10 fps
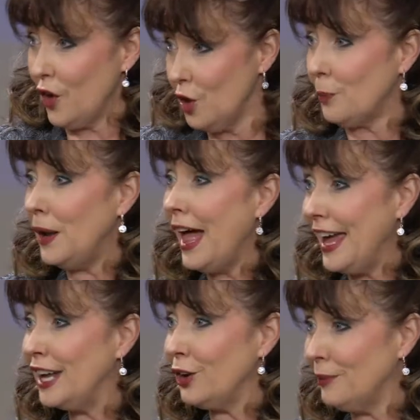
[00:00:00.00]
you to
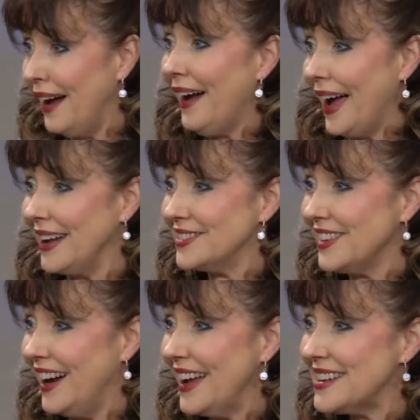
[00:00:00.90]
play in your mind,
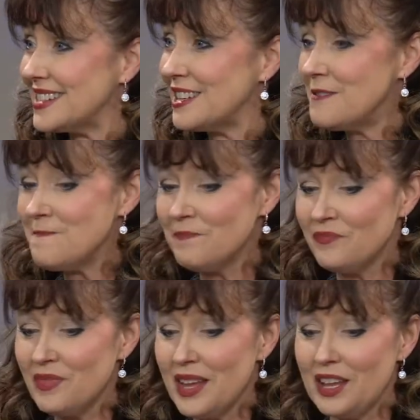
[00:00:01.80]
right?
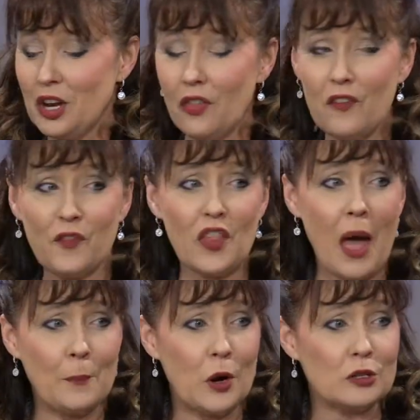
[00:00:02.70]
You know that for
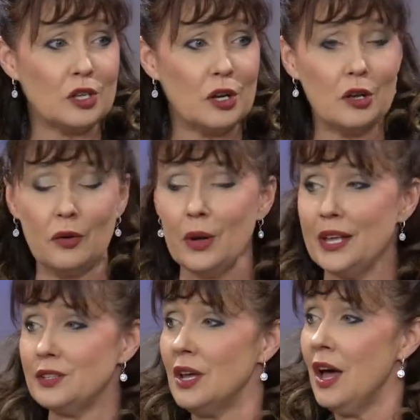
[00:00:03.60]
that person who
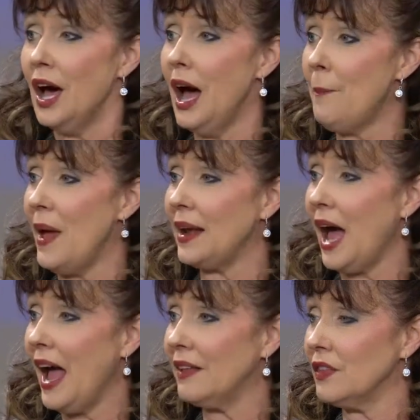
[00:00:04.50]
is up at
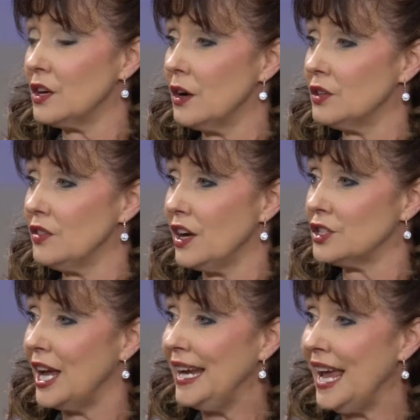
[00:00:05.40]
night and their their
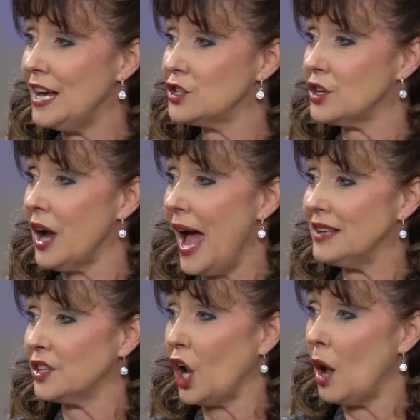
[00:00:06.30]
teenager
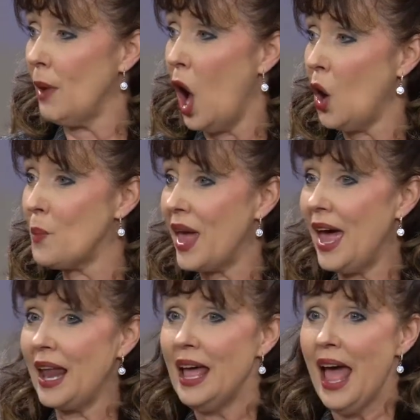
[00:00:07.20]
hasn't come home
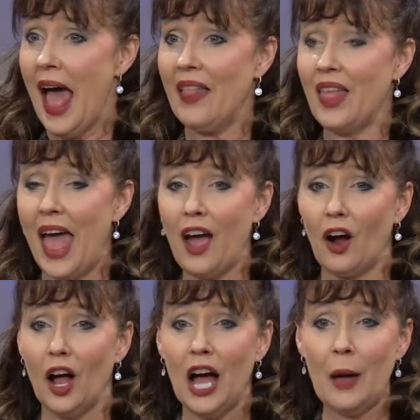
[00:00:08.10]
yet, and they
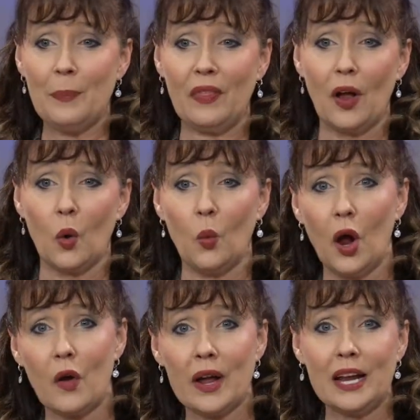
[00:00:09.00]
are up and they're
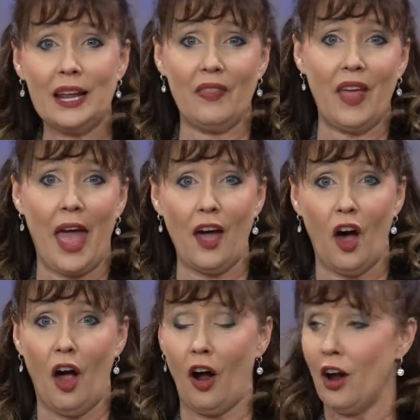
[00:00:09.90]
worried and they
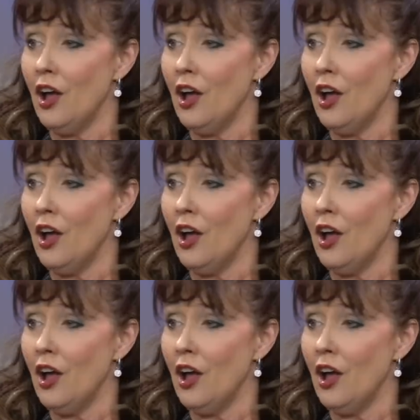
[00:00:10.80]
are